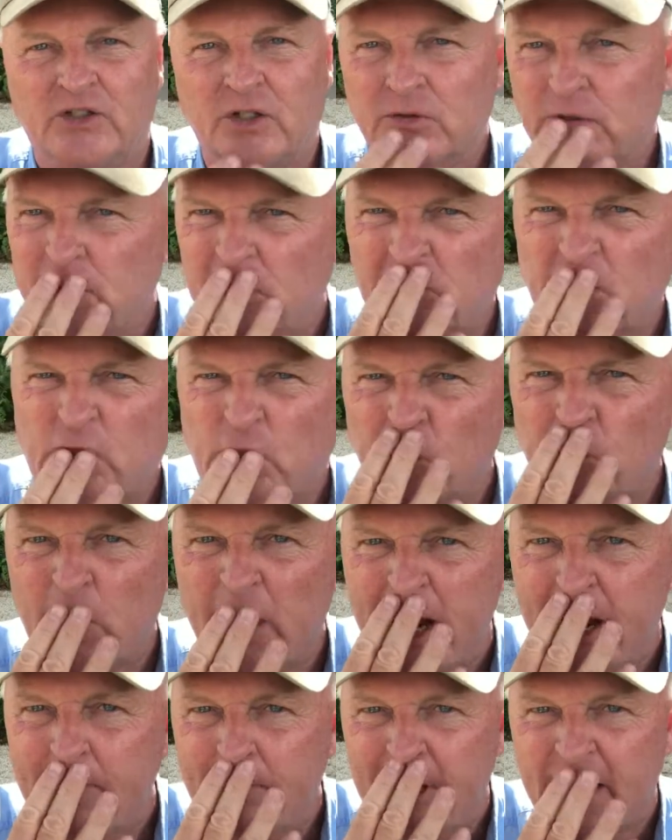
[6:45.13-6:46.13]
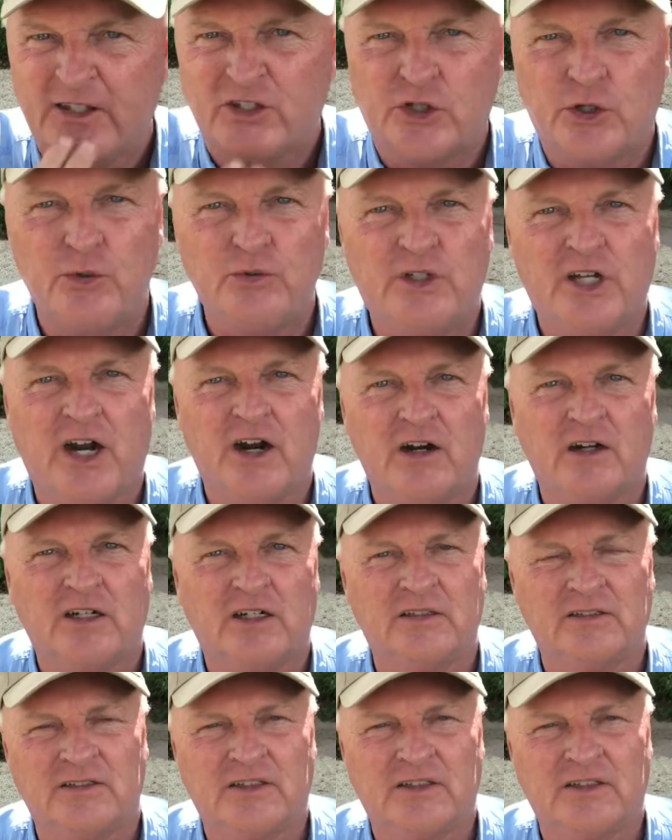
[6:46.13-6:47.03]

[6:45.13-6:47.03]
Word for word: So just cram that two-ton